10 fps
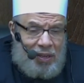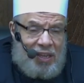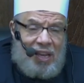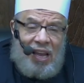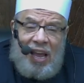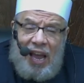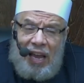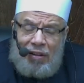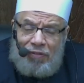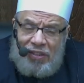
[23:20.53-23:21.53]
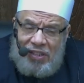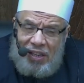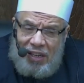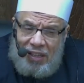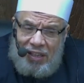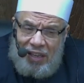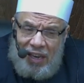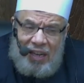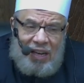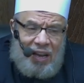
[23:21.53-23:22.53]
He said with his people, a
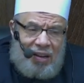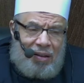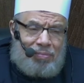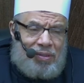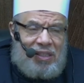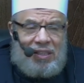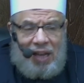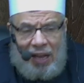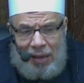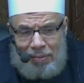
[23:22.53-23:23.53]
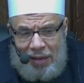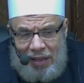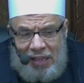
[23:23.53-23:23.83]
thousand years except fifty.